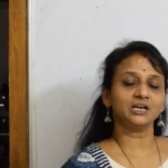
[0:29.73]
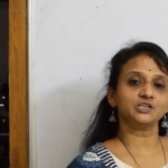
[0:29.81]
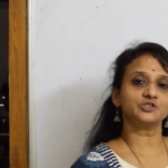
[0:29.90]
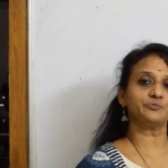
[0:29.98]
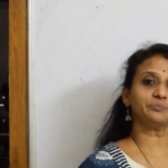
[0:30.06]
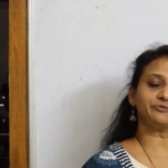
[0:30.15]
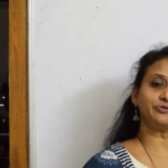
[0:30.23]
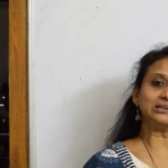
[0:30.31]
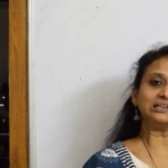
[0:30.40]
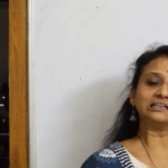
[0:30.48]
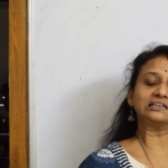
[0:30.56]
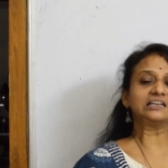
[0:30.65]
So before
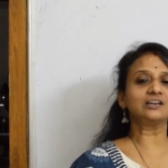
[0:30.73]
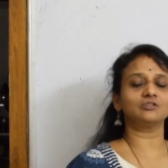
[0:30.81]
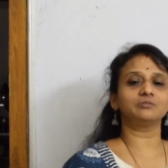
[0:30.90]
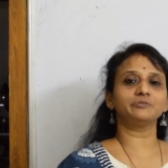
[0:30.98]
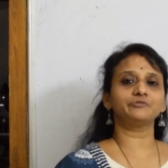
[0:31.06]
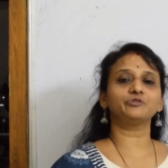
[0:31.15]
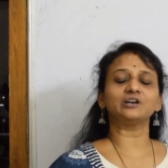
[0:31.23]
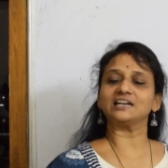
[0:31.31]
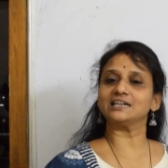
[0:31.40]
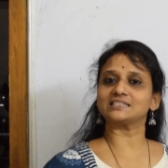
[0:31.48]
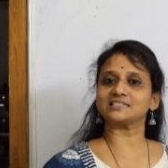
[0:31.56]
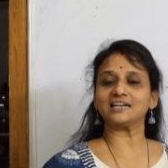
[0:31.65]
learning or before
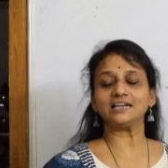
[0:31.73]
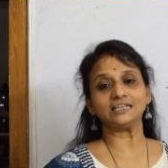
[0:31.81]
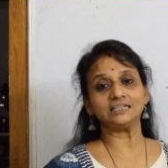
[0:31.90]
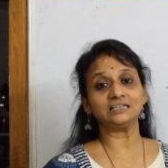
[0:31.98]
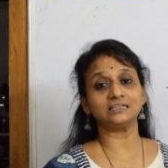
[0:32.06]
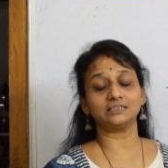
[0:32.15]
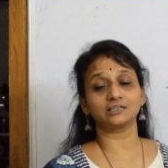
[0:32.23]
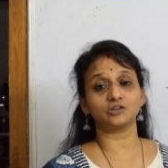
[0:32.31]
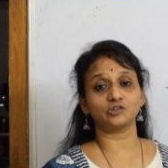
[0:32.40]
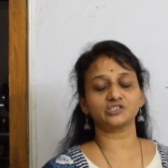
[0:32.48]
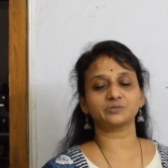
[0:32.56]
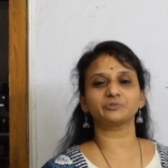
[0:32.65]
understanding the
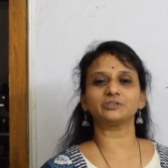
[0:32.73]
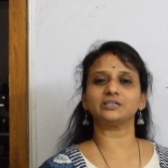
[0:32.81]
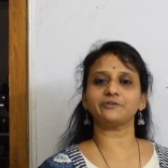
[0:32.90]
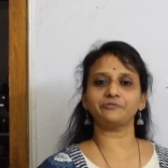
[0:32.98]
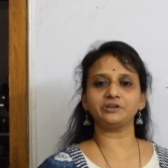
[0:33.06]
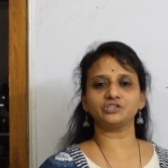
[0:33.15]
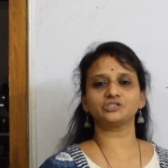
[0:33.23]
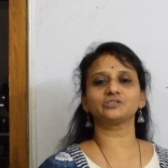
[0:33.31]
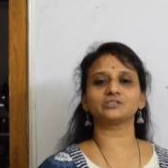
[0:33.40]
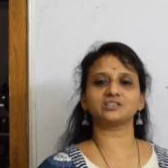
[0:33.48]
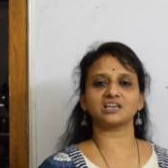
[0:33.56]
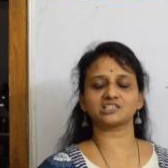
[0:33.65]
concept of the
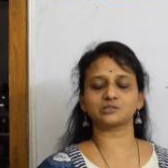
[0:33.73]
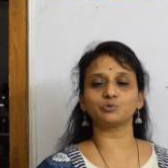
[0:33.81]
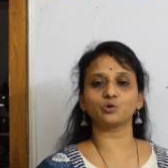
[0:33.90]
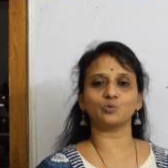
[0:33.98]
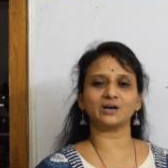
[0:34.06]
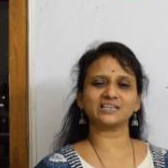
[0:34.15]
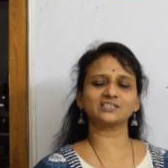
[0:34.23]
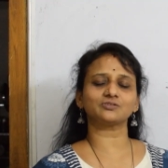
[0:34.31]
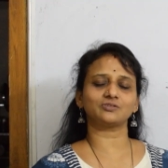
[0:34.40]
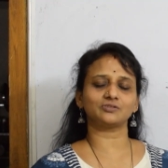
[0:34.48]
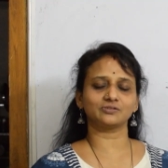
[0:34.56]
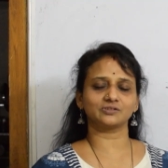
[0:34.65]
definitions textbook wise
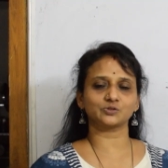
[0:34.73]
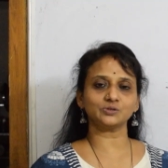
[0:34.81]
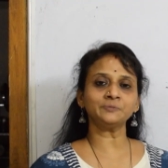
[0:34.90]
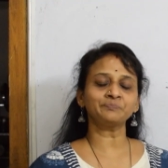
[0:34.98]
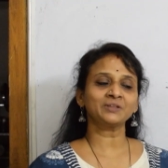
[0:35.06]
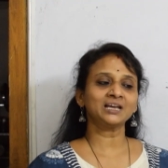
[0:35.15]
or this one,